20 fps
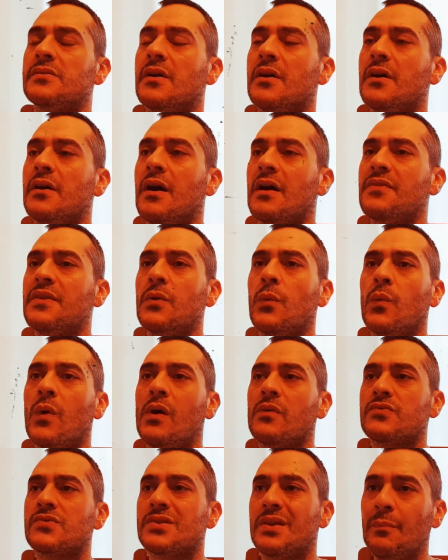I think
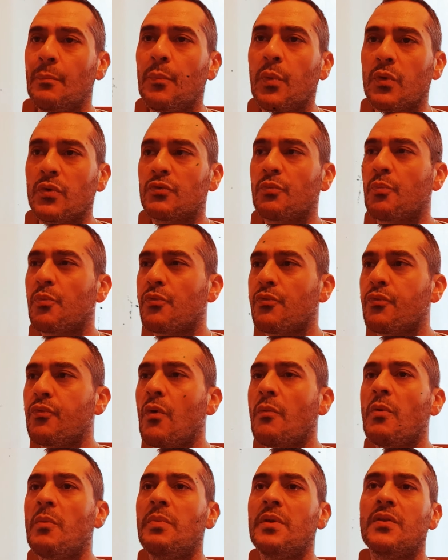Wealth Simple's
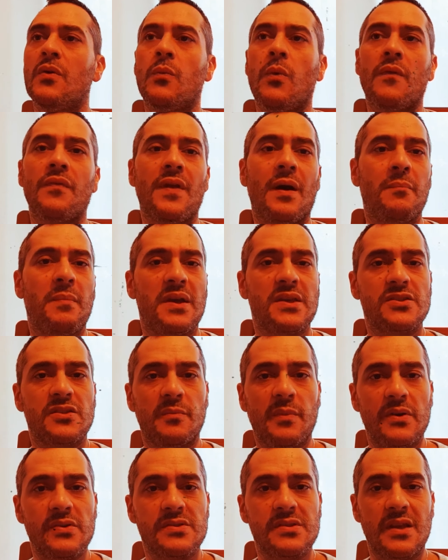probably the one that makes the
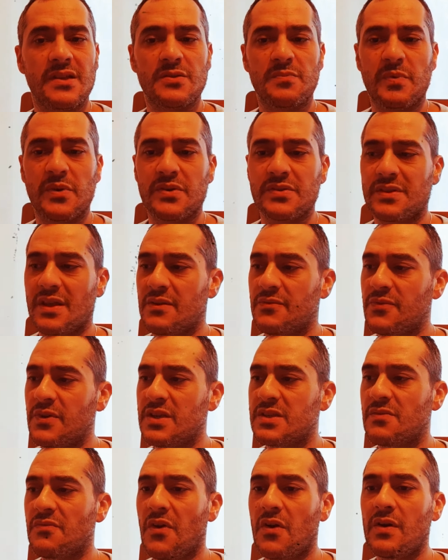most sense, because their
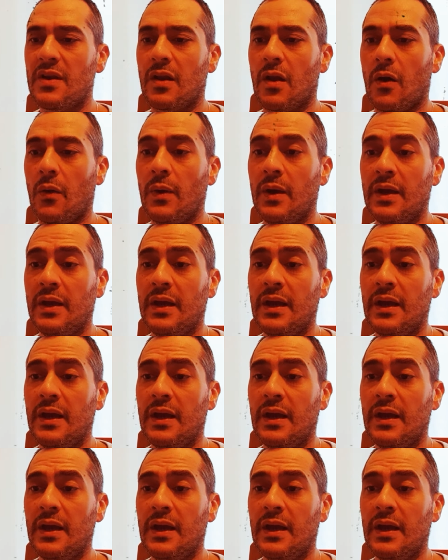fees are very low,